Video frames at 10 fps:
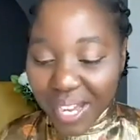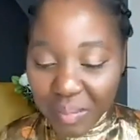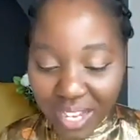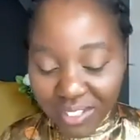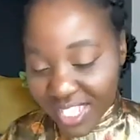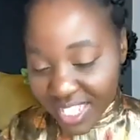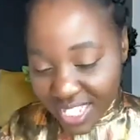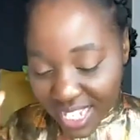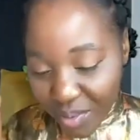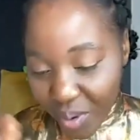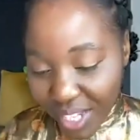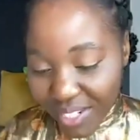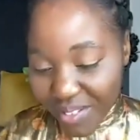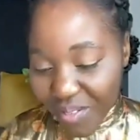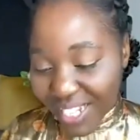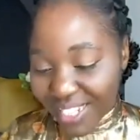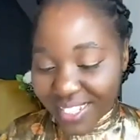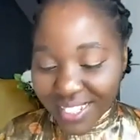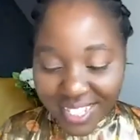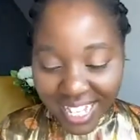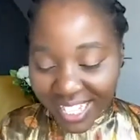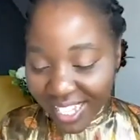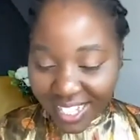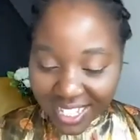I'll just sing one like a